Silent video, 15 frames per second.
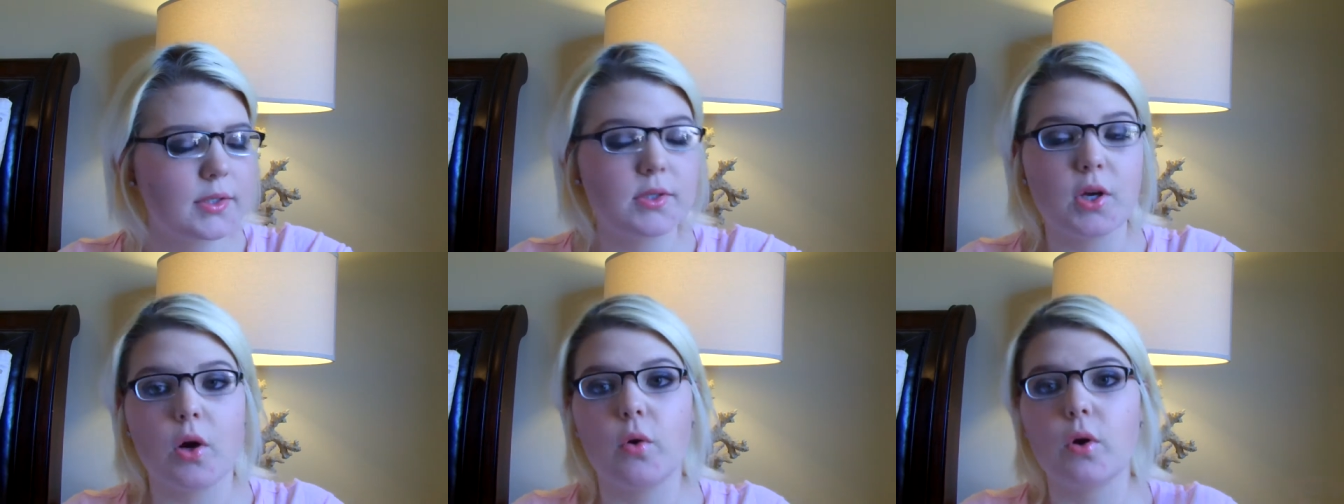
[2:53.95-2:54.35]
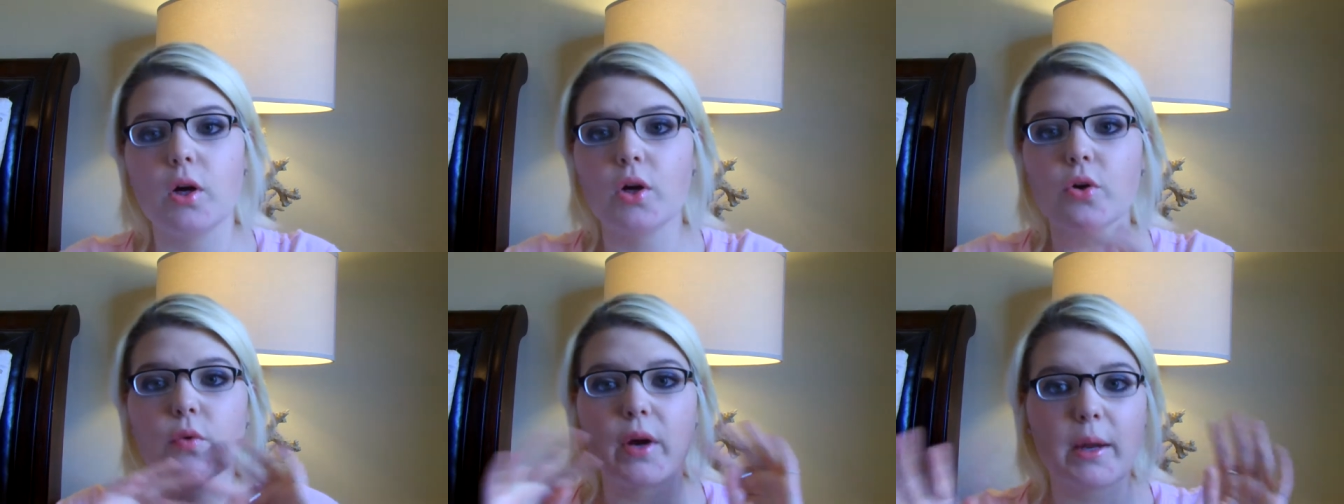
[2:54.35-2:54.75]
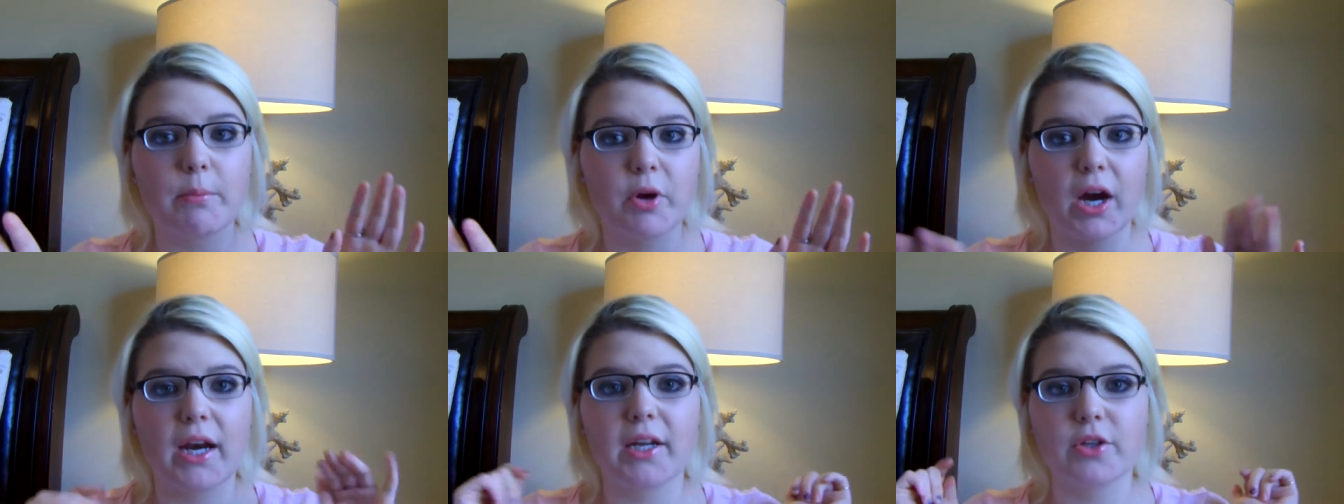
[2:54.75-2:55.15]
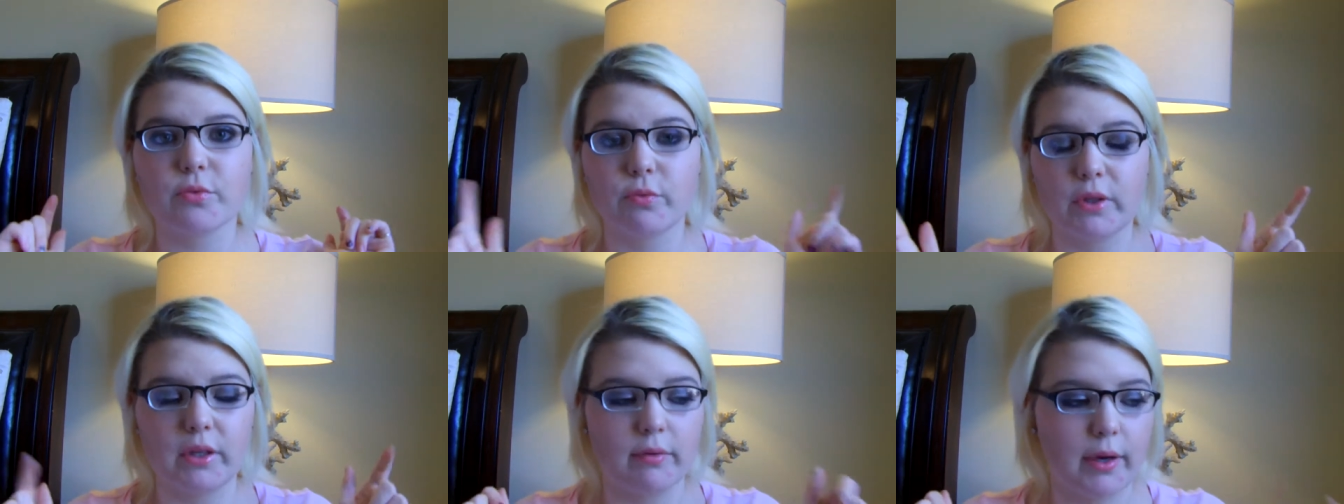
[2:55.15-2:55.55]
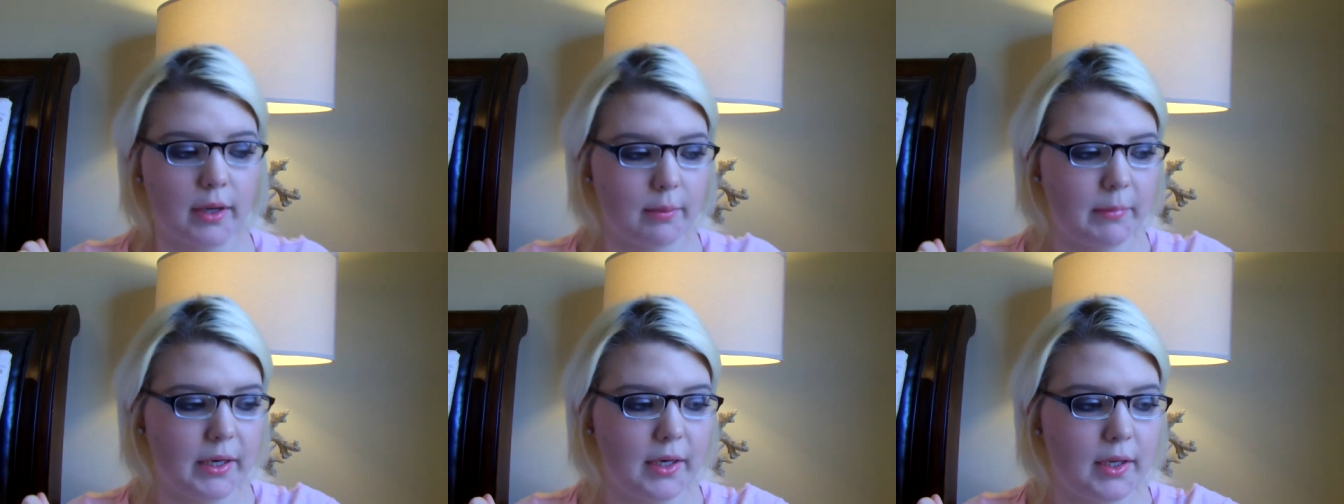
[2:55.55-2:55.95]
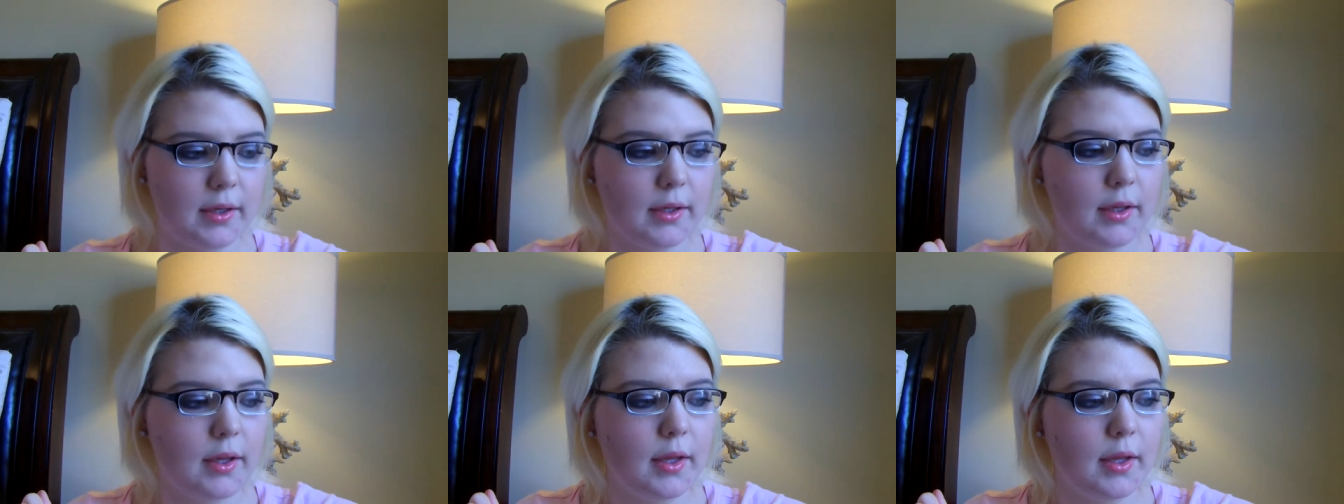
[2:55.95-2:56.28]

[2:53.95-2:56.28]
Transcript: So great product, really recommend it.